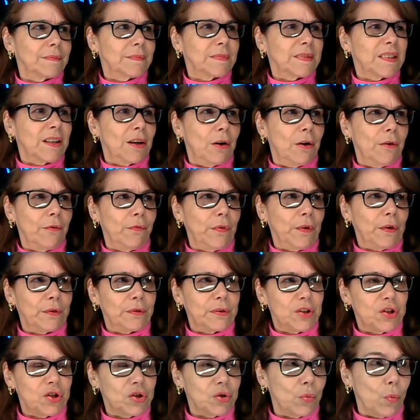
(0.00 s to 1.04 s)

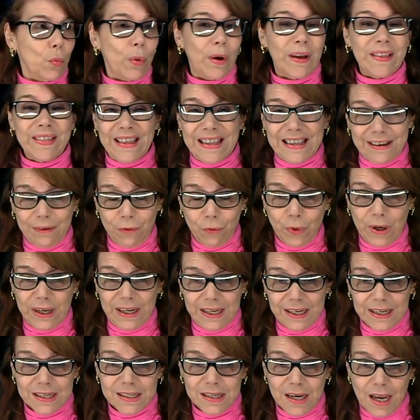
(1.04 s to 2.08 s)
configuration. What
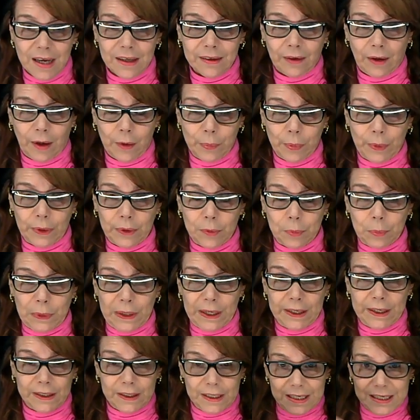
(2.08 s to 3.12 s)
is
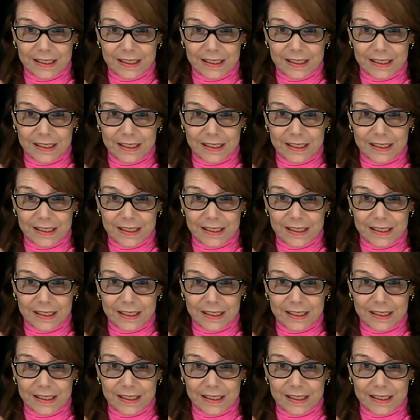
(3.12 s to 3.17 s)
anti-periplanar